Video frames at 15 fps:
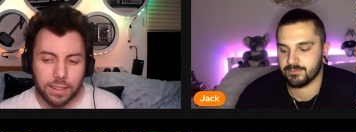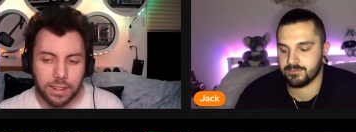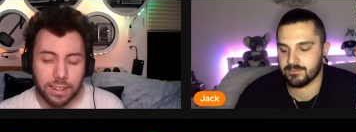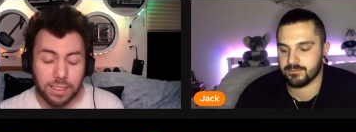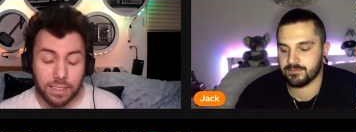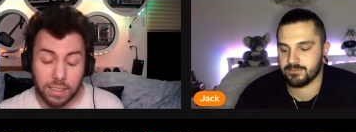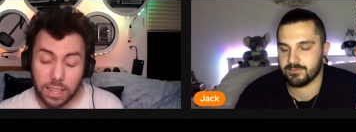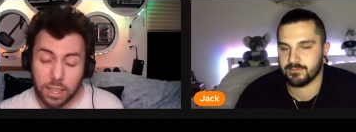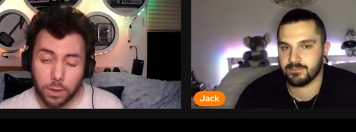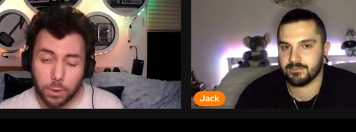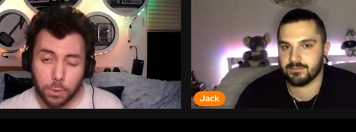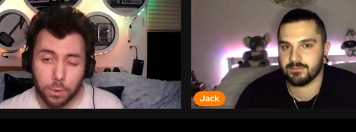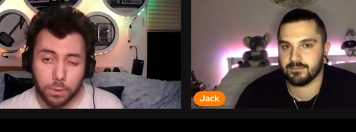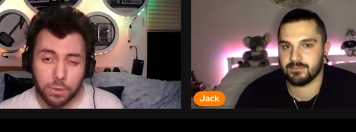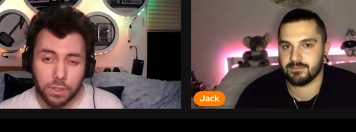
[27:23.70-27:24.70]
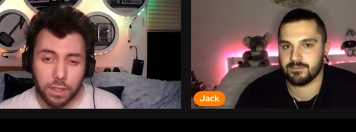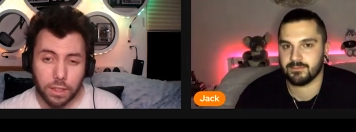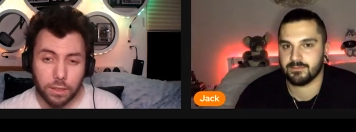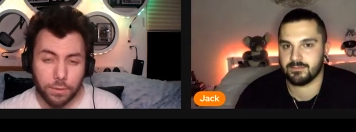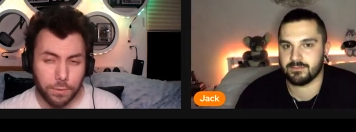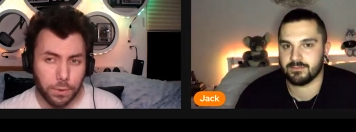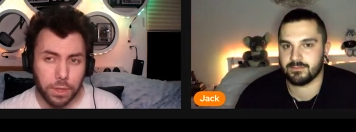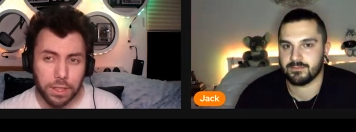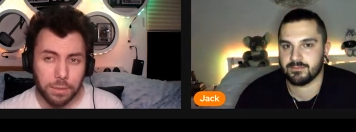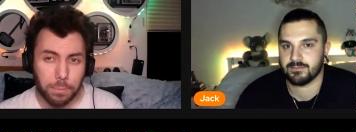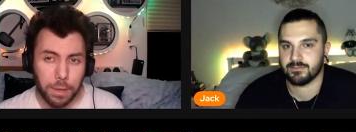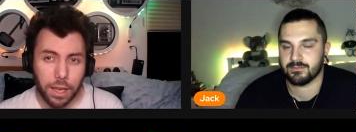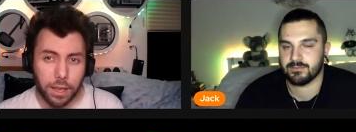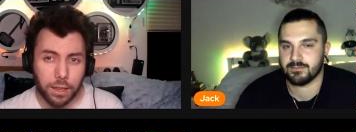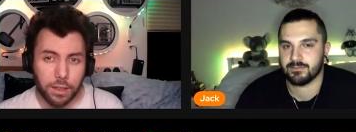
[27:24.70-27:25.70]
Speaker 1: as sequels for the
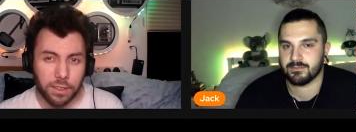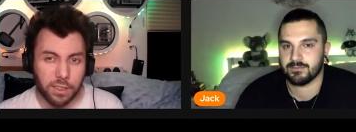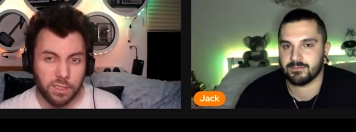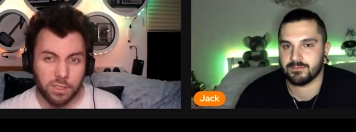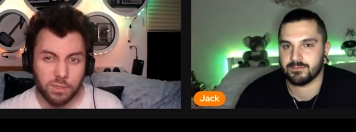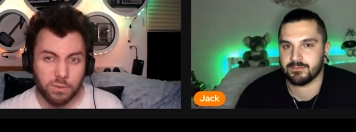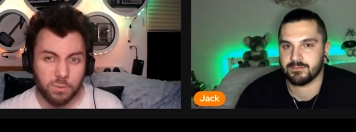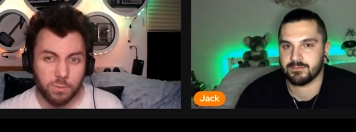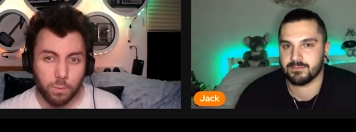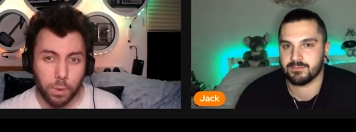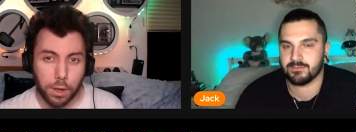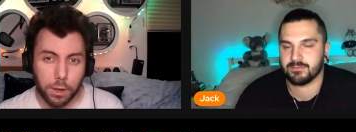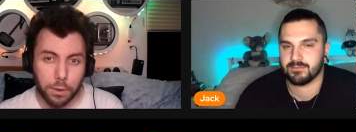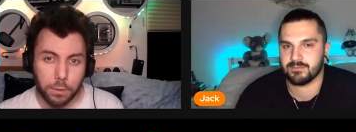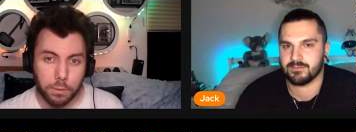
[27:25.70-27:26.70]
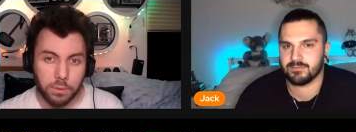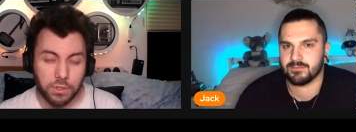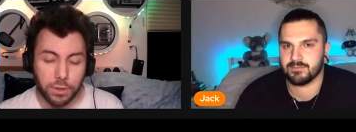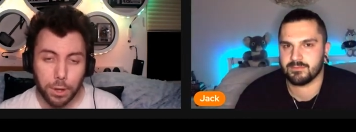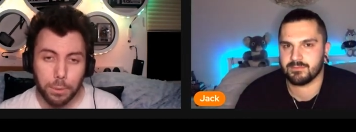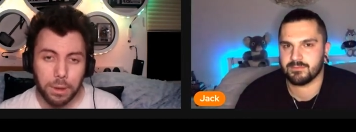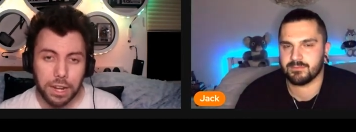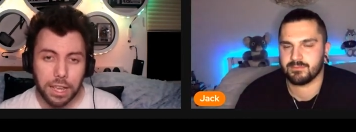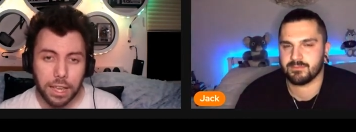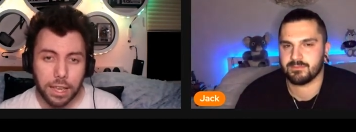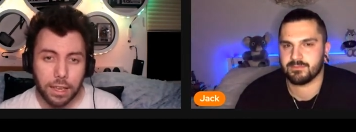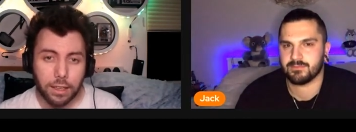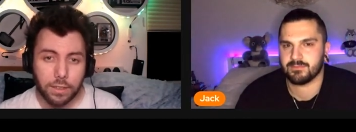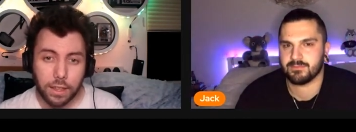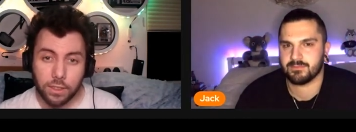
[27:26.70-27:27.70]
past well so many
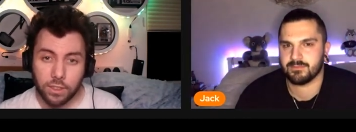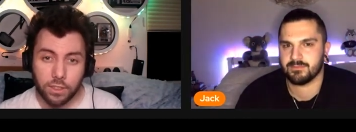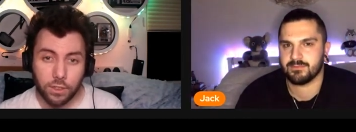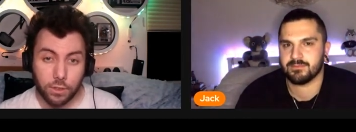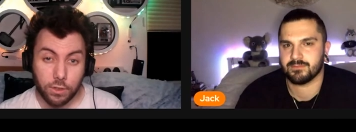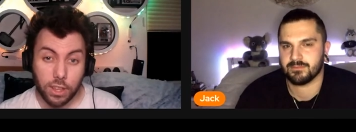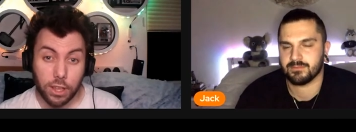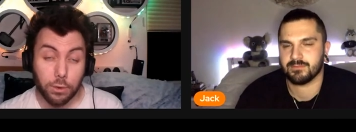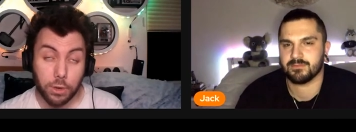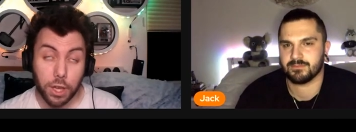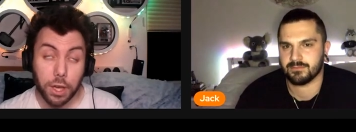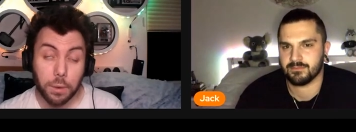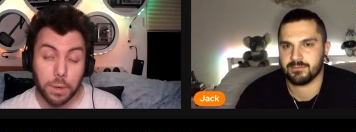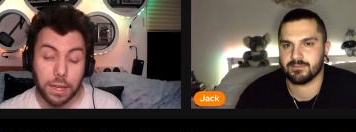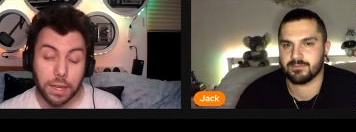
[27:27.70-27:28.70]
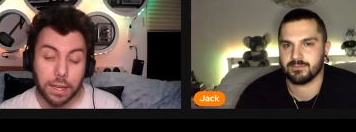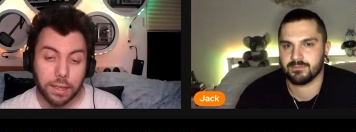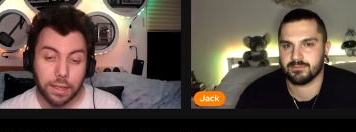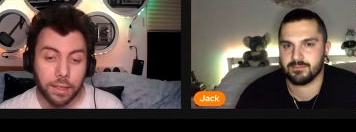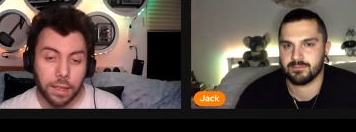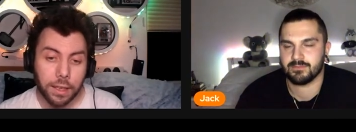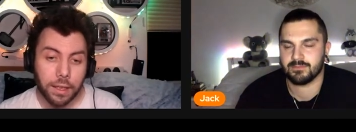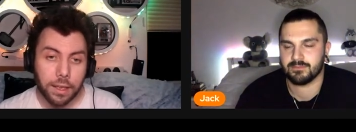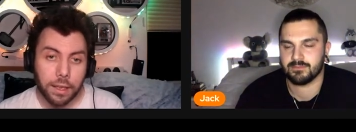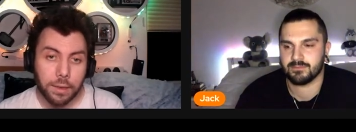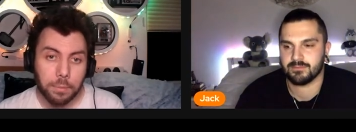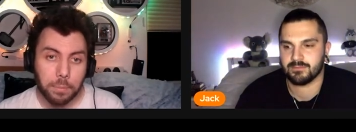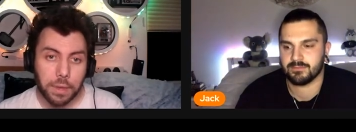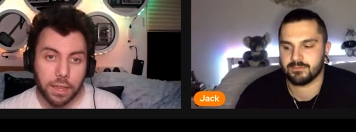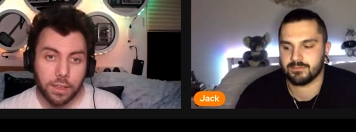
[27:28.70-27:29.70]
years and still going
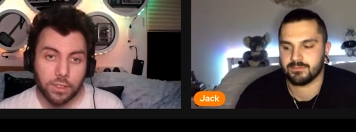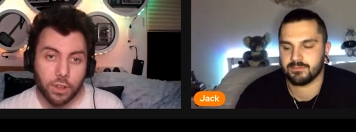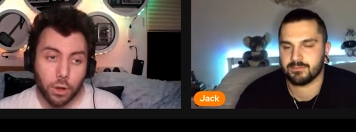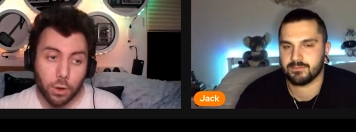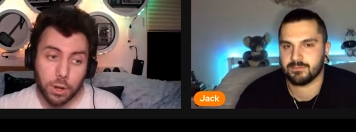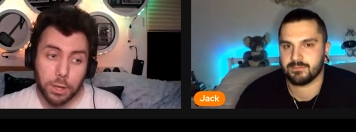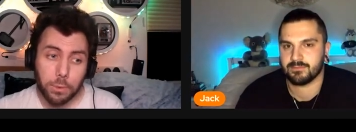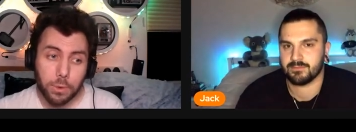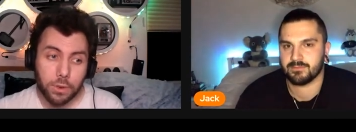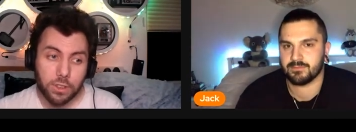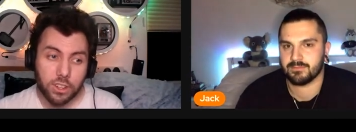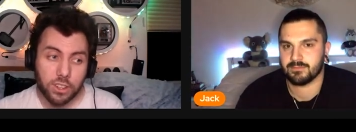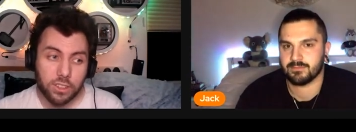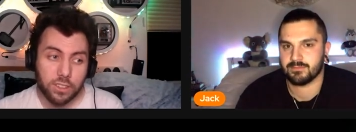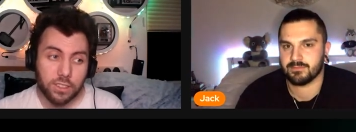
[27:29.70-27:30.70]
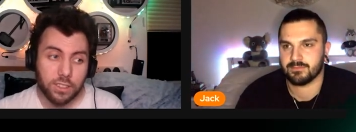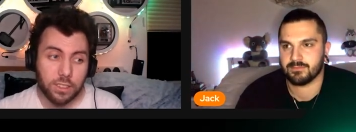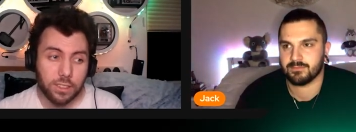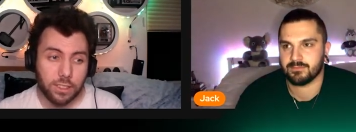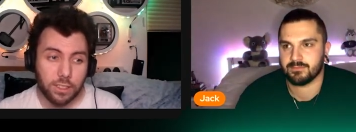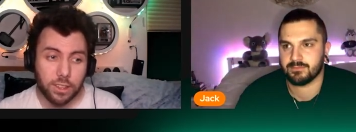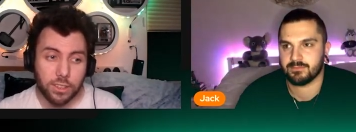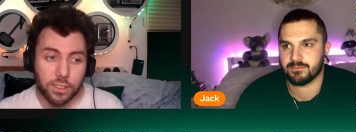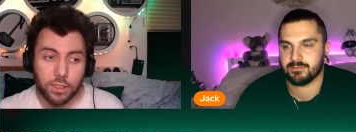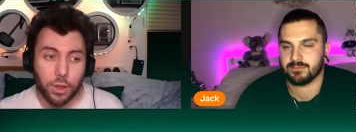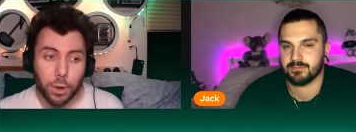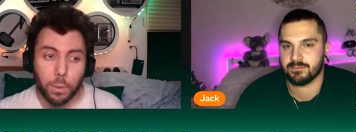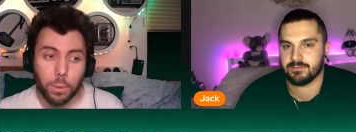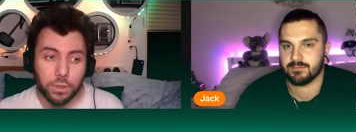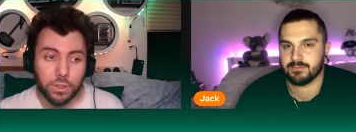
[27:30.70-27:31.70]
because hollywood just doesn't
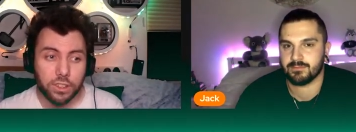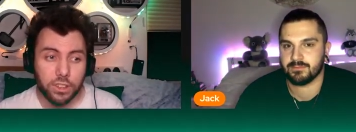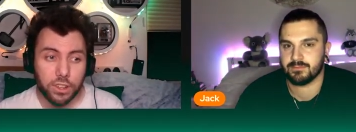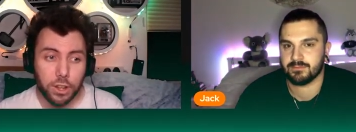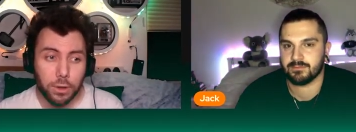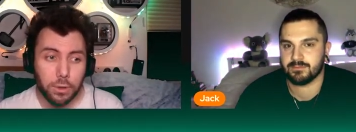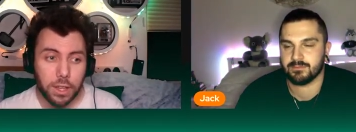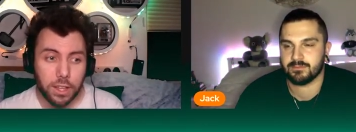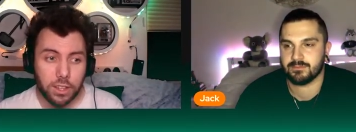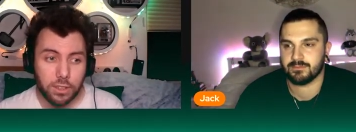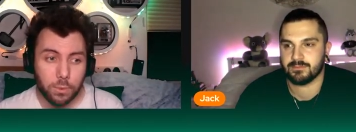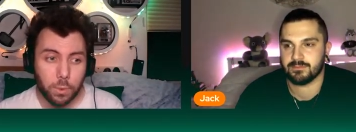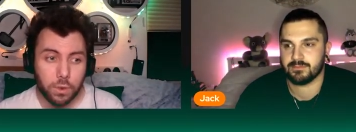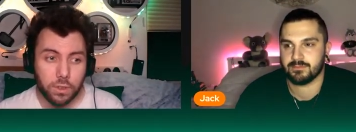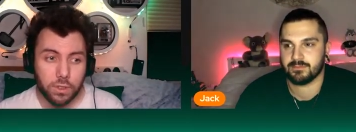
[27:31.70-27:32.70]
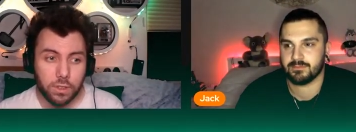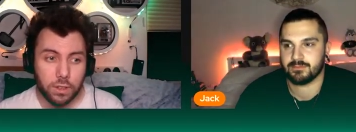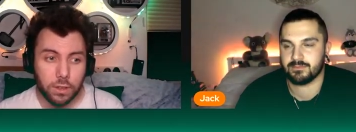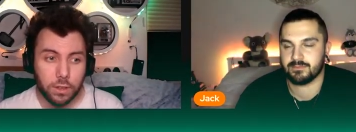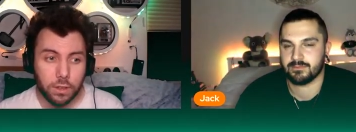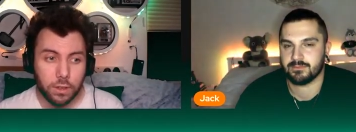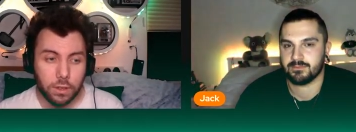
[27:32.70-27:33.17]
know what to do they just want to